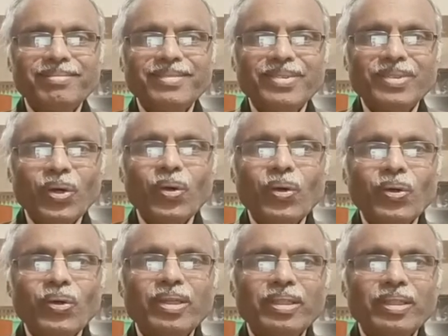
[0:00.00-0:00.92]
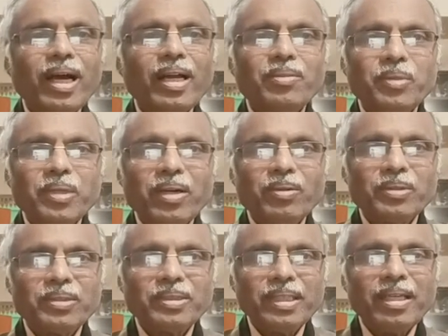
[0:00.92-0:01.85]
So that we have to
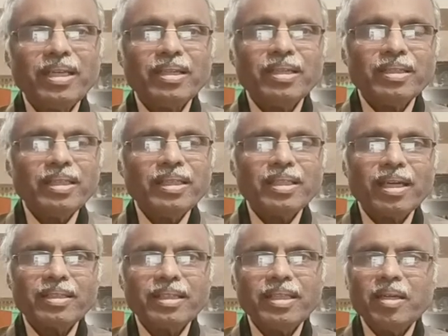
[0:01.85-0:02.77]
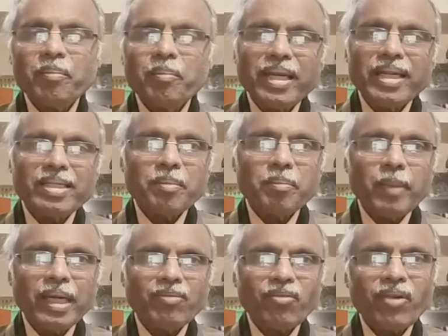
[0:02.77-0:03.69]
see. These are the
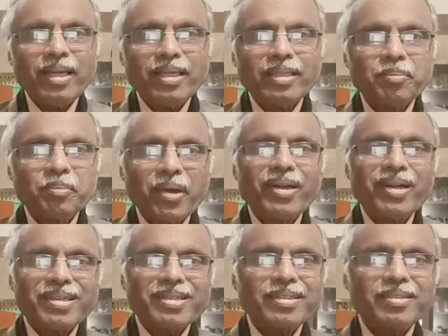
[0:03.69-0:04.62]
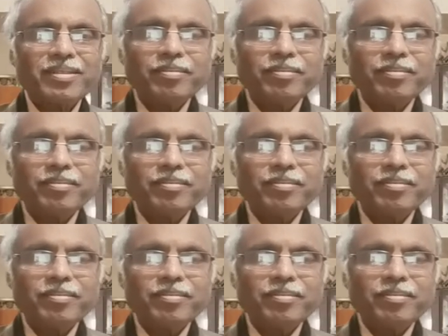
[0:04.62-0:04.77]
pre-shipment finance products.